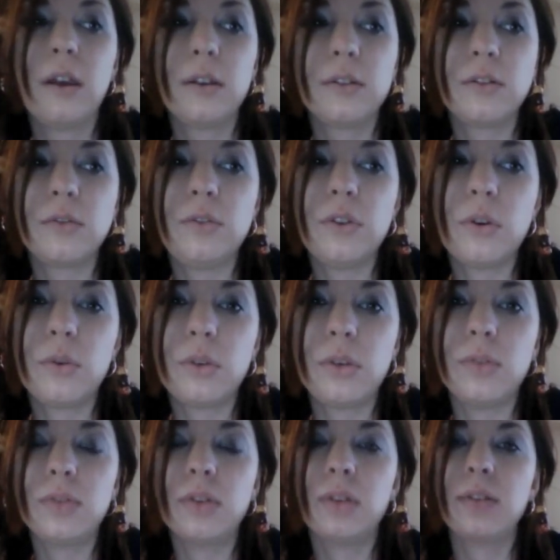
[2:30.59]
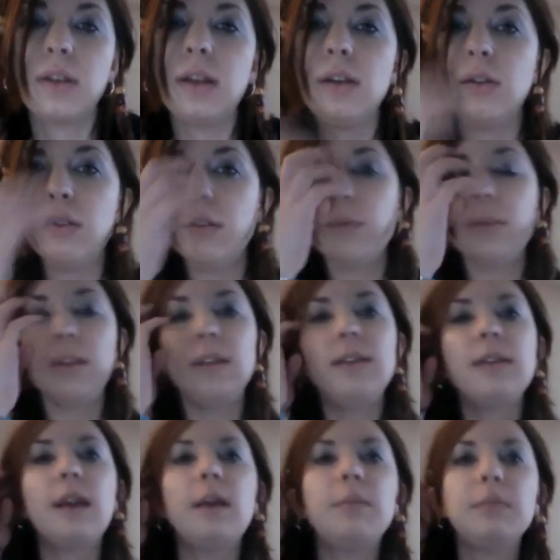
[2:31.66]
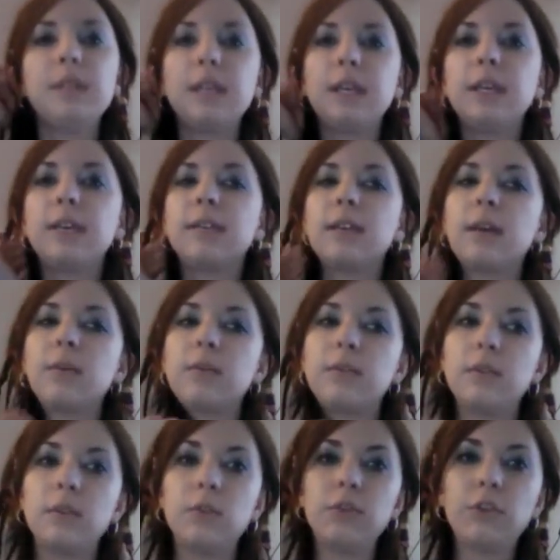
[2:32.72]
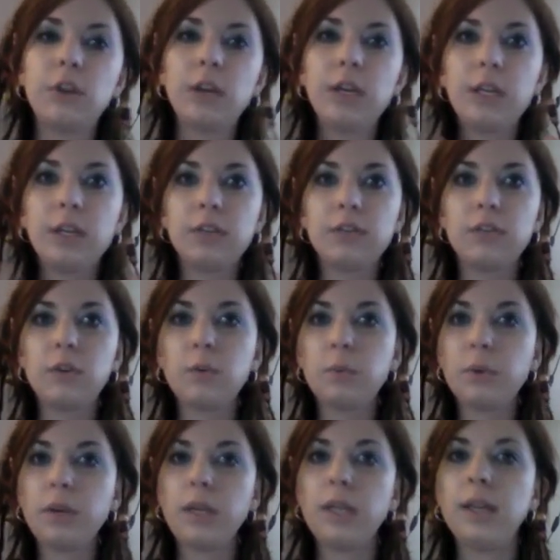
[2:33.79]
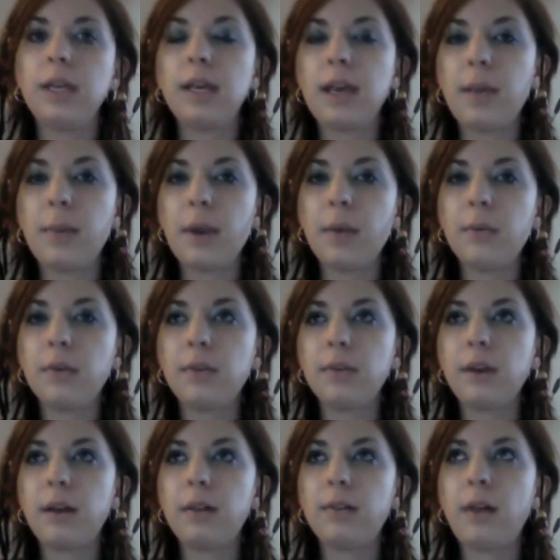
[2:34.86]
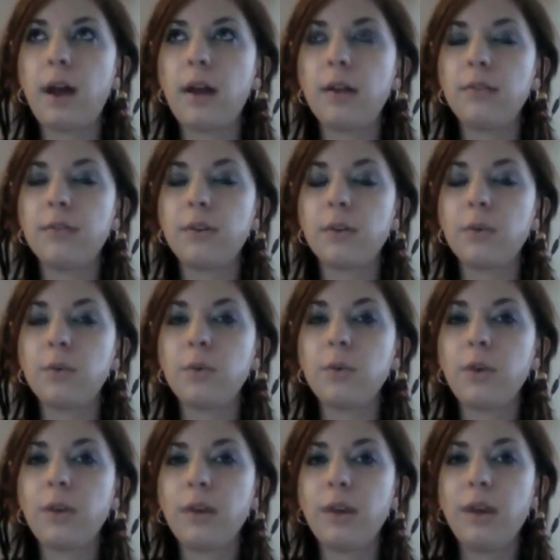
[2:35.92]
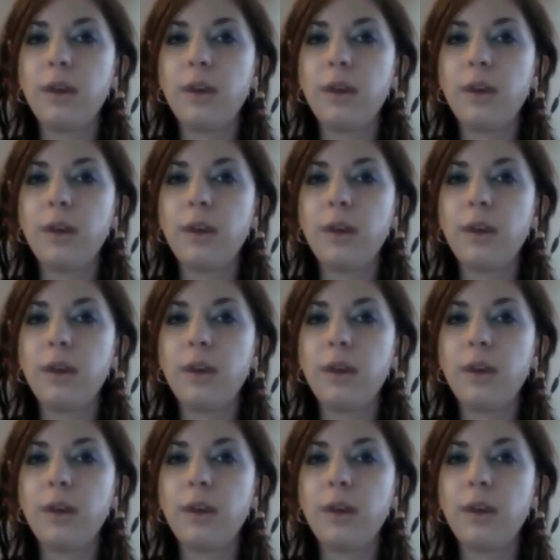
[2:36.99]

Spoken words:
So don't use those. I know they're really tempting because that was so shiny, it's so pretty. They come out with a lot of cool